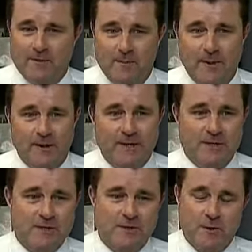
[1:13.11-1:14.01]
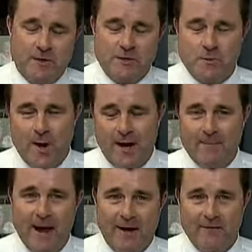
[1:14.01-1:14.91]
The building just sort of swayed
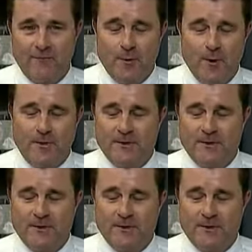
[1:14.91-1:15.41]
back and forth.